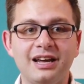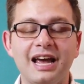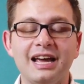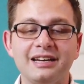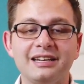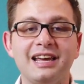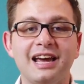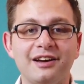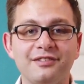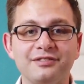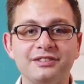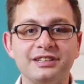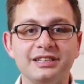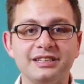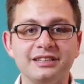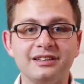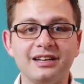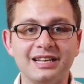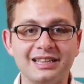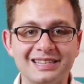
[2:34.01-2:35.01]
and
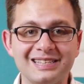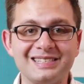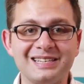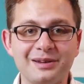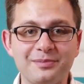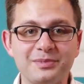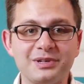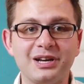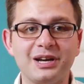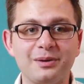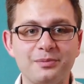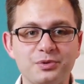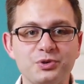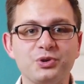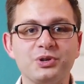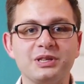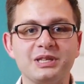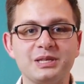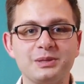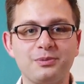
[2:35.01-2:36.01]
caffeine at the same time
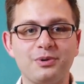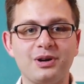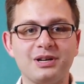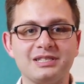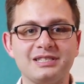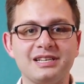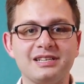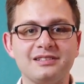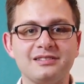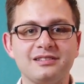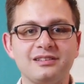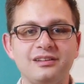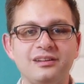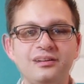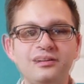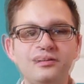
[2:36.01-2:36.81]
during this process.